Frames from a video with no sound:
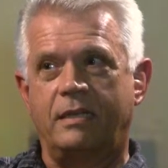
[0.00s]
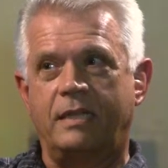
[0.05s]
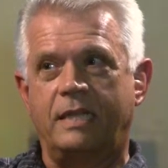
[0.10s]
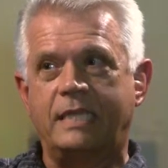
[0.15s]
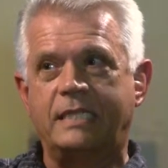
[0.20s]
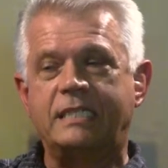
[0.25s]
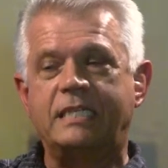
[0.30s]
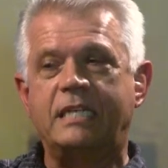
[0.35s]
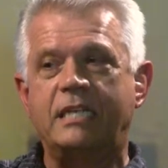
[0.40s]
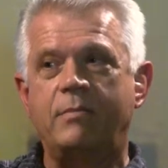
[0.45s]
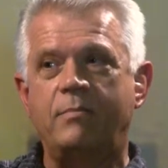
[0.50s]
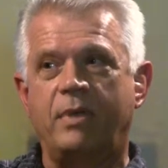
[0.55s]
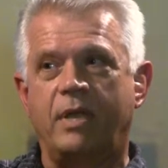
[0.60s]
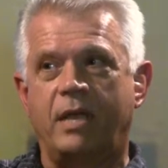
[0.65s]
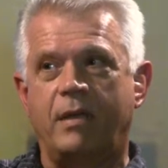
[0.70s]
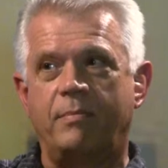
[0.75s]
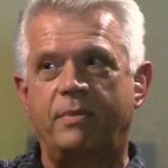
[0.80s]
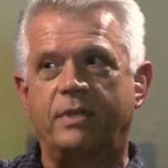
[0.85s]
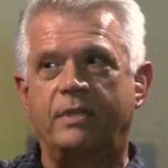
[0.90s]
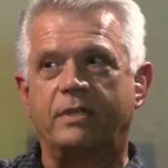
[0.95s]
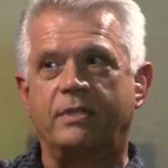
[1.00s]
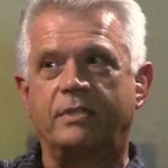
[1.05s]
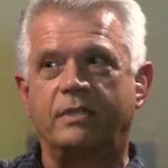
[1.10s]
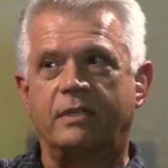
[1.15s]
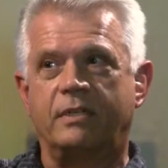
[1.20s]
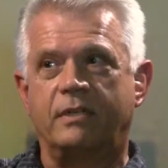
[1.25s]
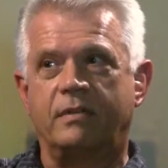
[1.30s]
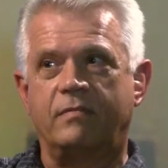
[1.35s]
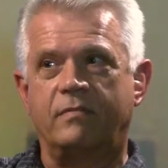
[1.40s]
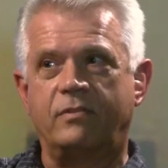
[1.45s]
the team
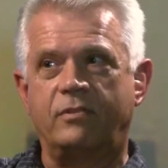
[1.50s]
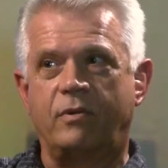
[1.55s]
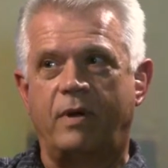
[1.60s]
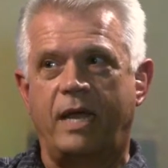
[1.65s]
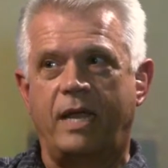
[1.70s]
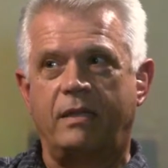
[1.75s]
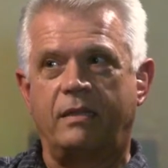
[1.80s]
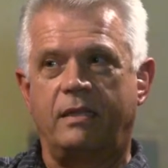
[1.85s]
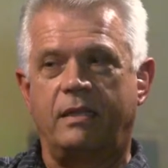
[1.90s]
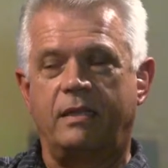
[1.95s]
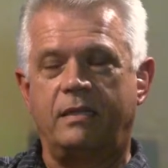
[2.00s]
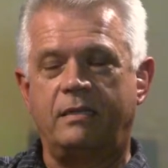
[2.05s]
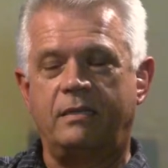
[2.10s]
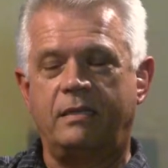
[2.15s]
competition of triathlon.